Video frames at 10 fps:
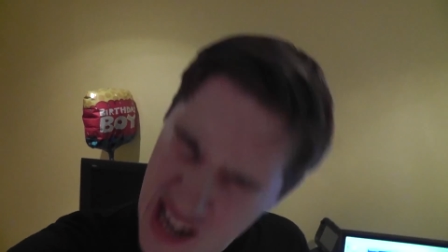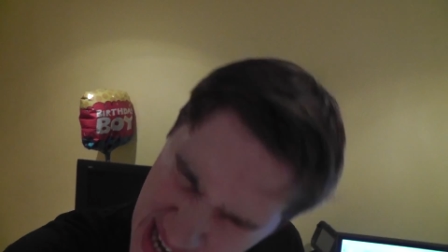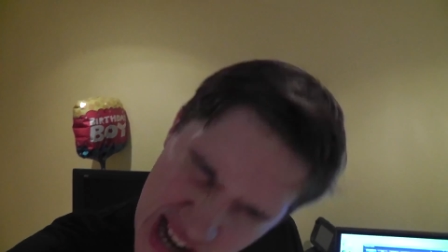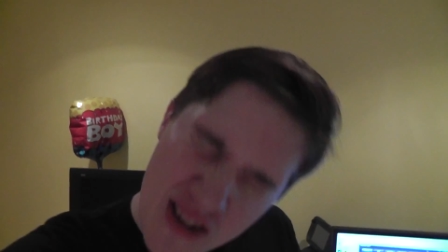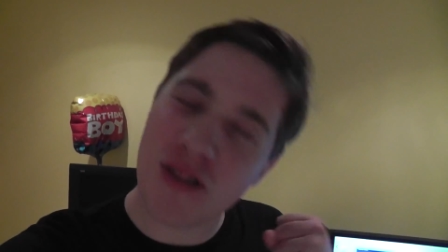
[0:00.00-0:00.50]

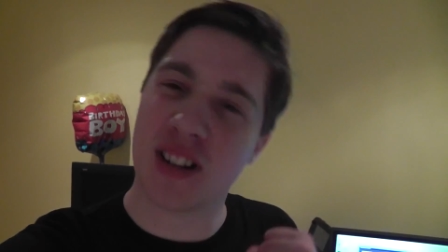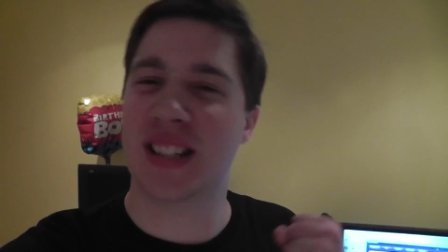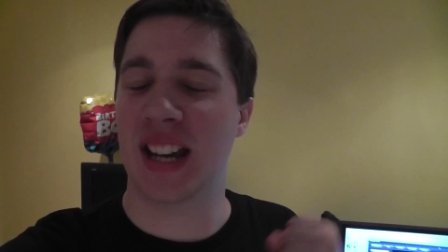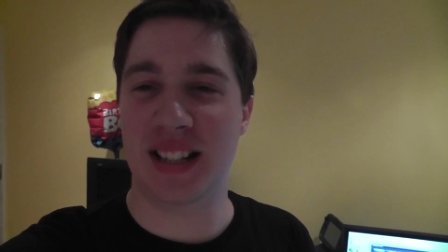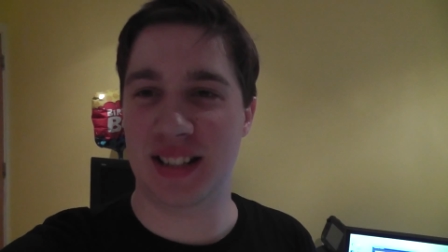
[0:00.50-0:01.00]

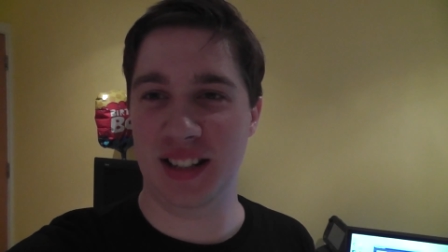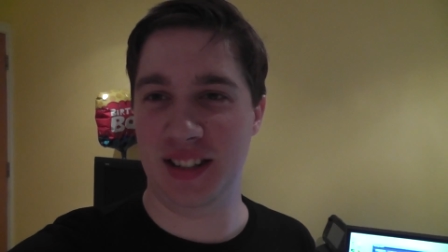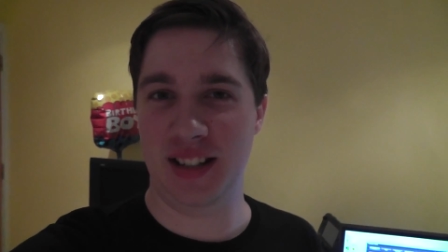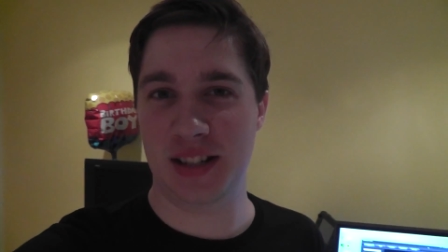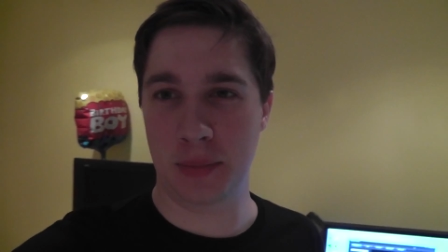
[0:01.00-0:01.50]
irritating
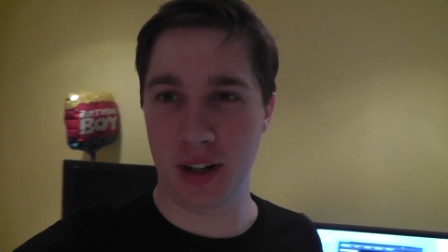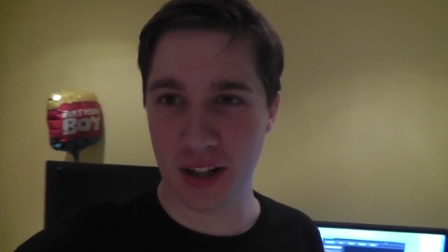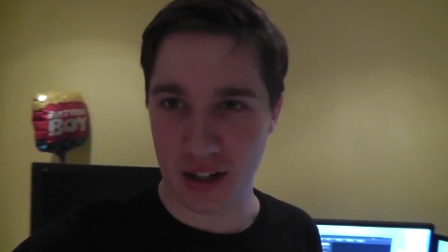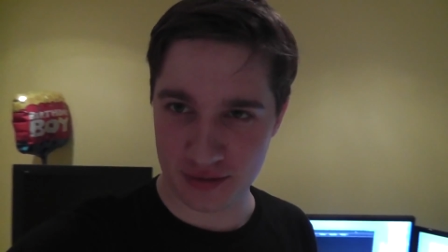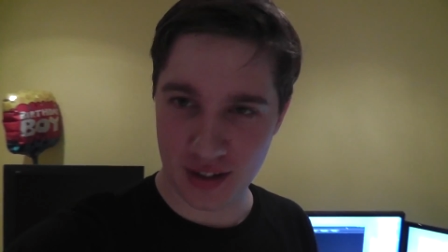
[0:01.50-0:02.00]
things in my
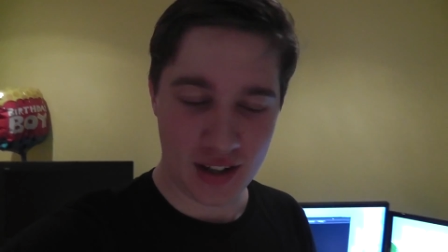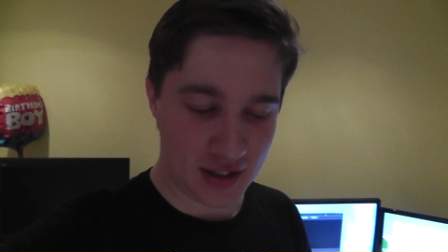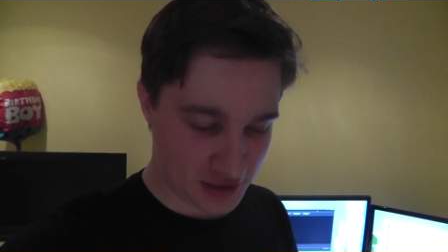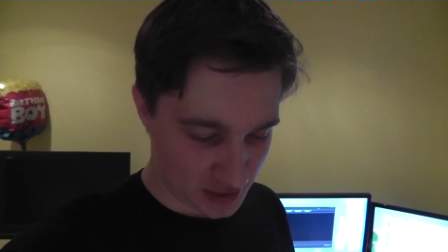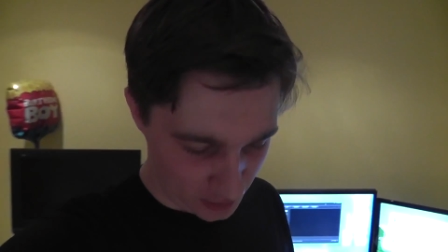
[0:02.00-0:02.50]
life.
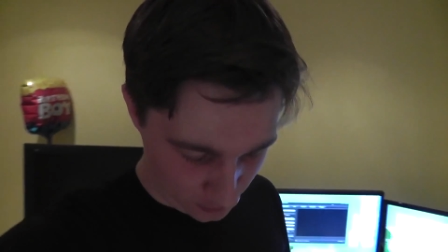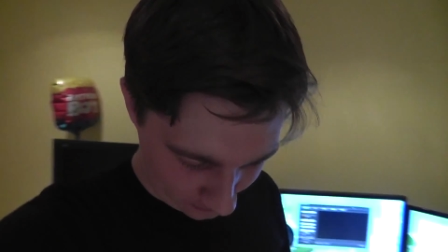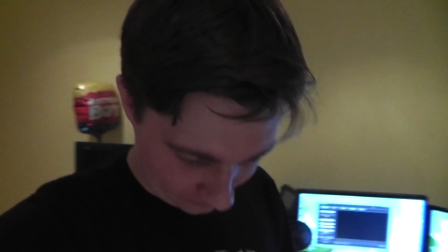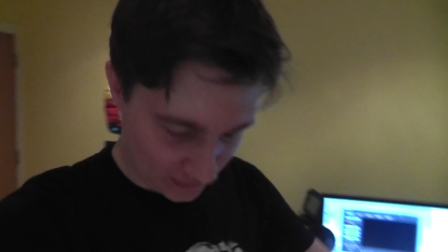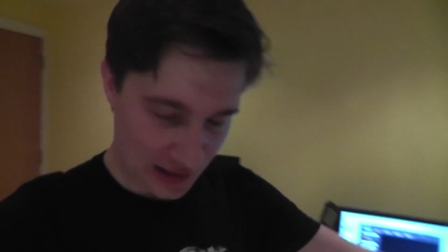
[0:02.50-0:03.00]
So,
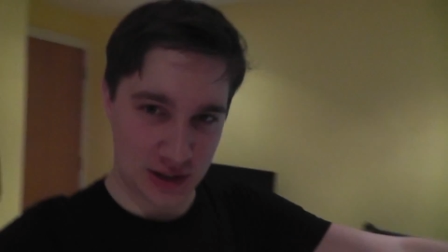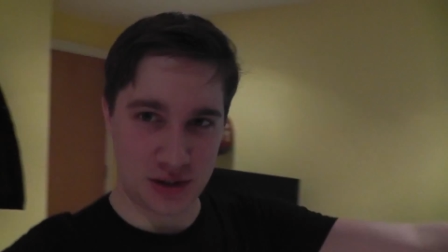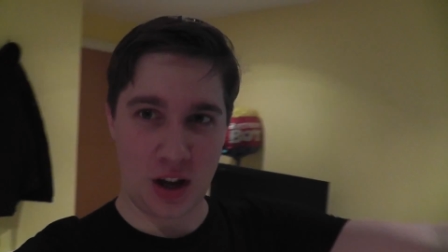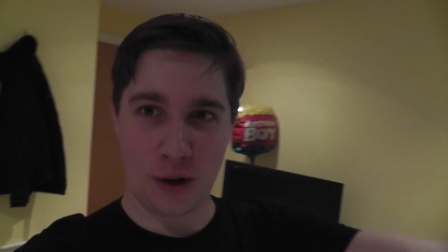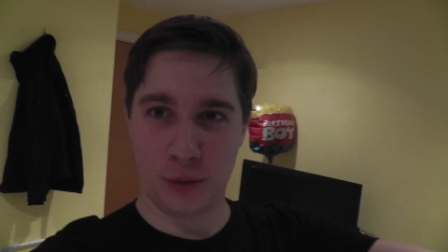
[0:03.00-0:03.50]
let's
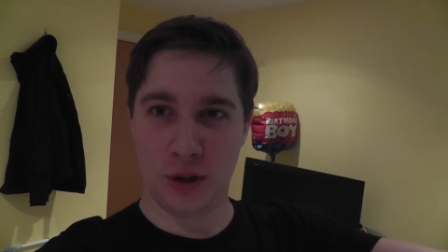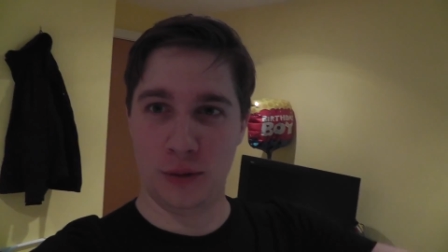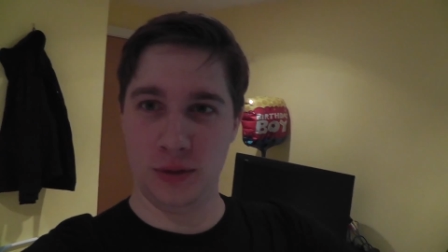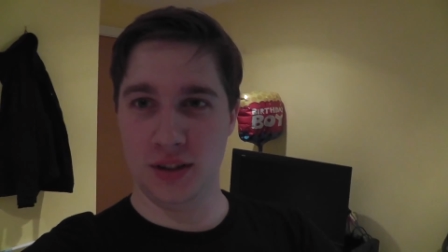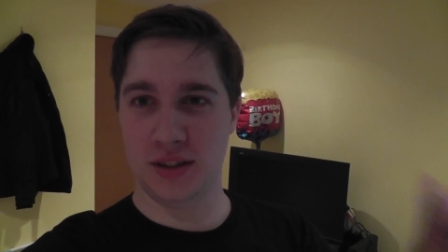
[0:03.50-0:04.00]
start off with the
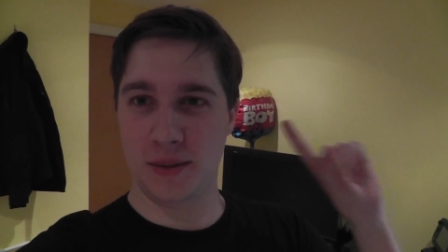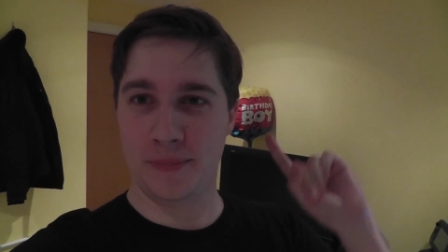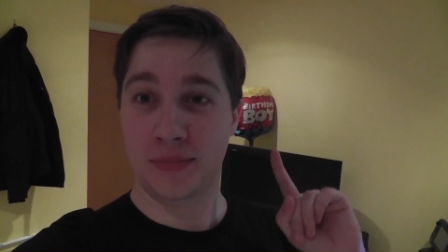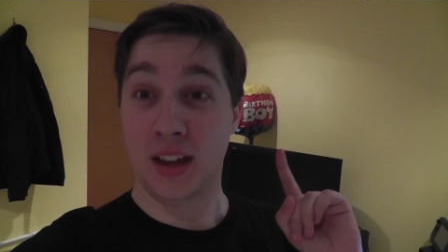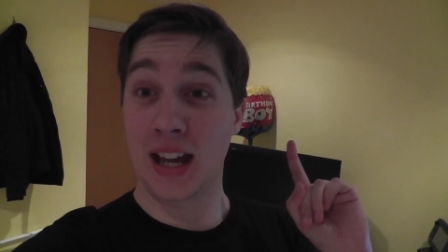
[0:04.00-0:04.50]
obvious.
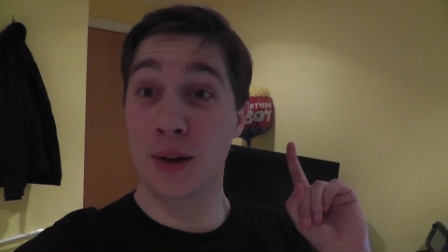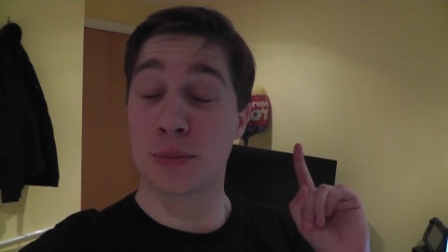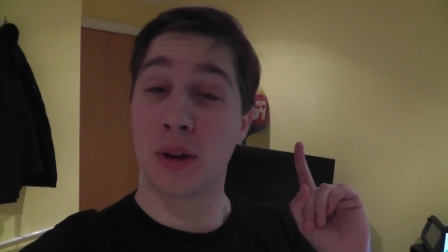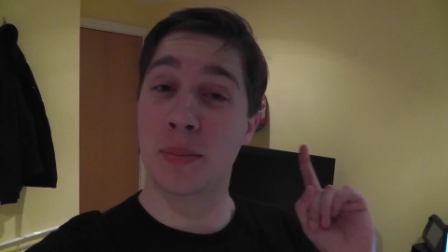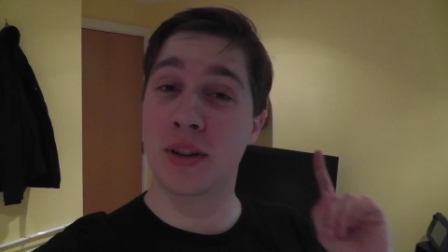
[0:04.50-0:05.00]
It
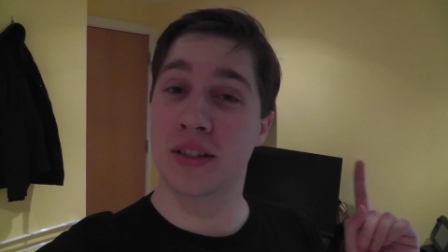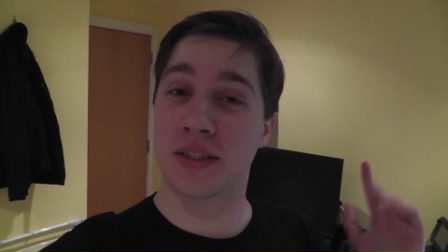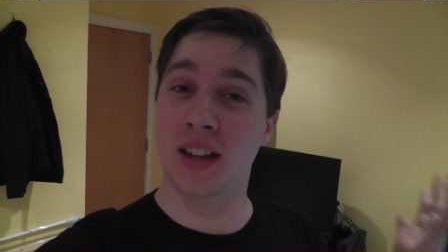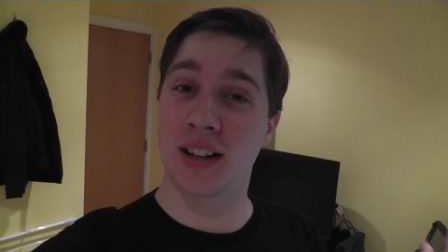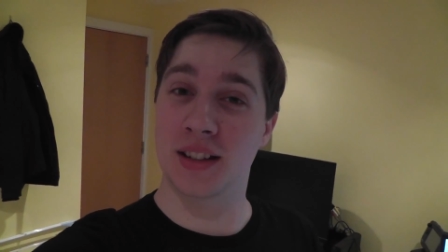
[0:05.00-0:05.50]
was my
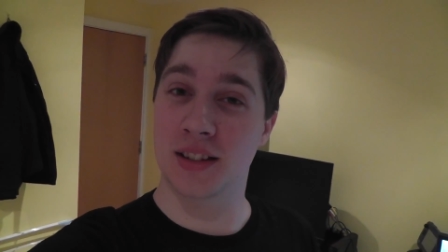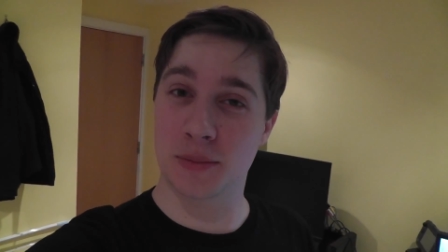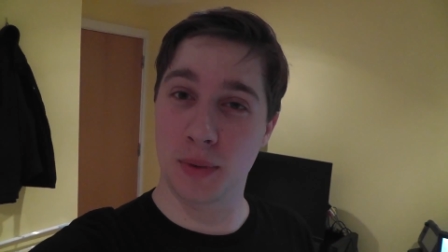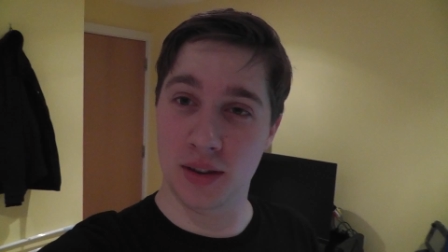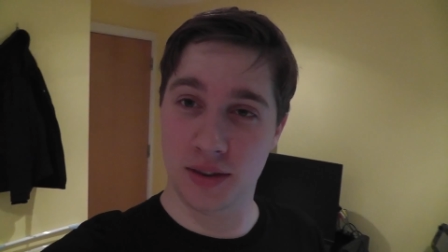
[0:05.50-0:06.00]
birthday
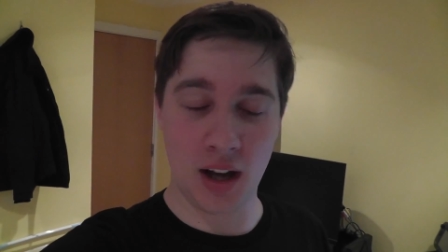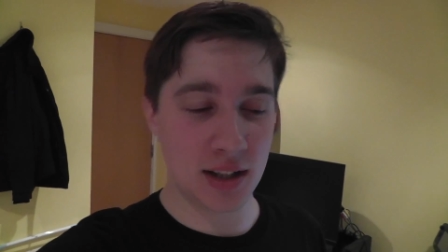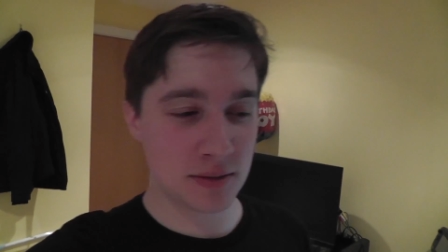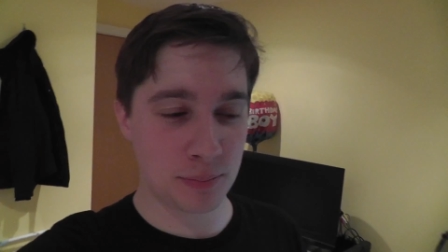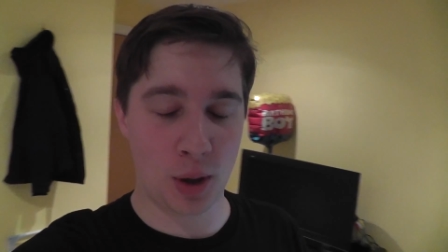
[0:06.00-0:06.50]
this month.
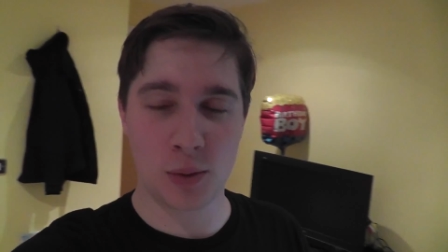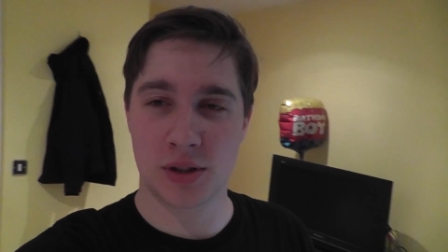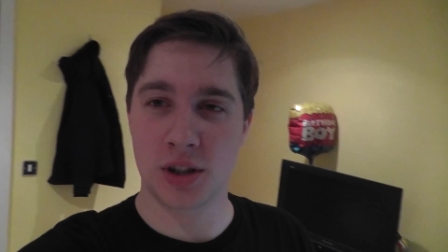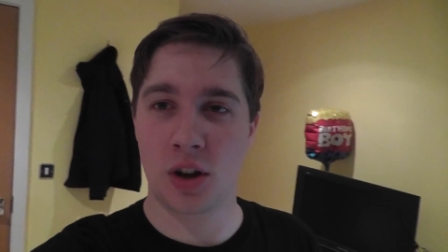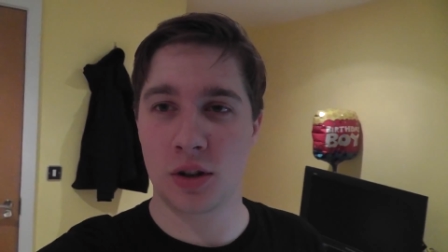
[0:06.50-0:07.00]
I didn't
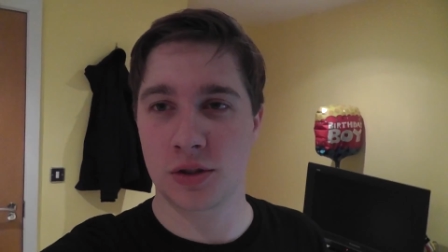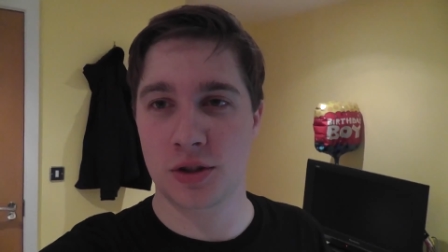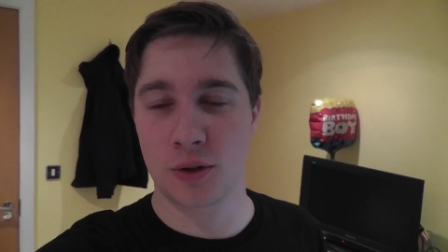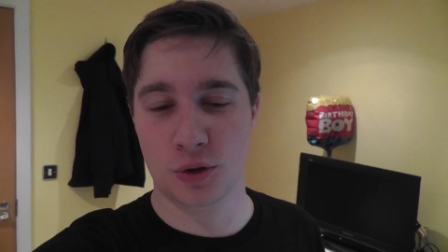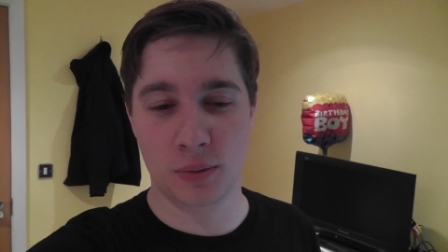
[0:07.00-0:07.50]
post it on
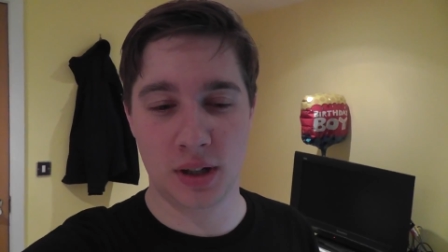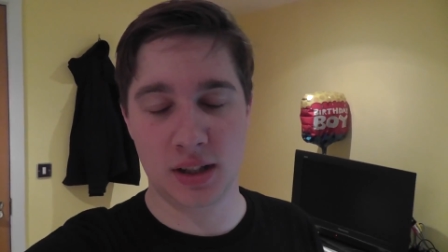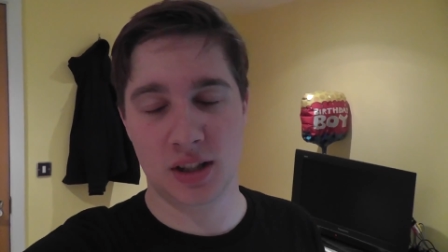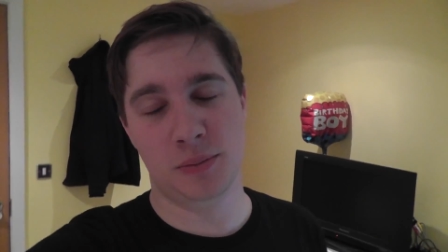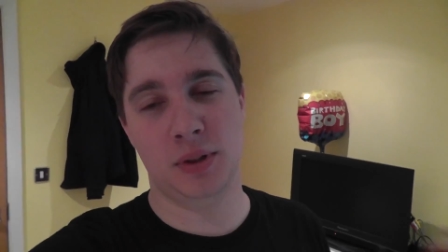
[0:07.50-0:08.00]
social
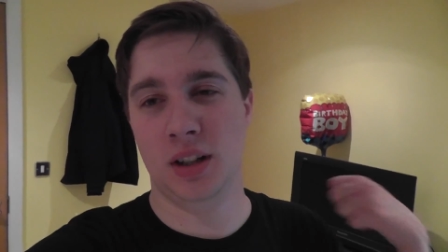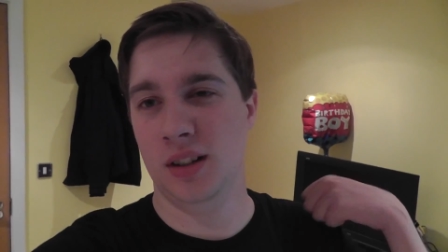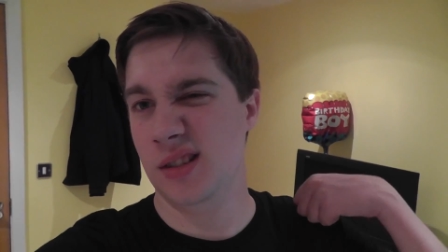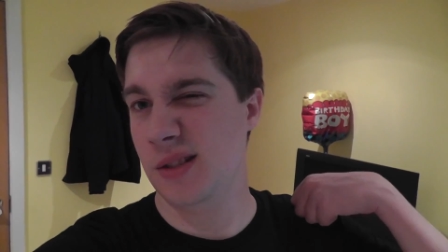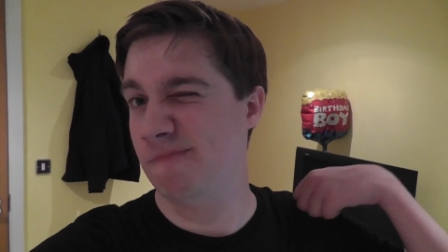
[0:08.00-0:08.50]
media just
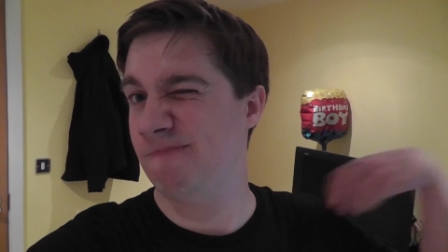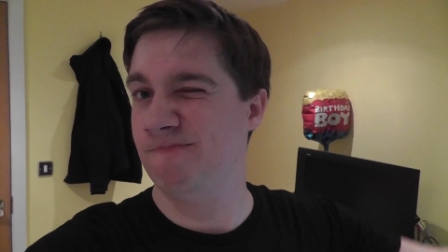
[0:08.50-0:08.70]
because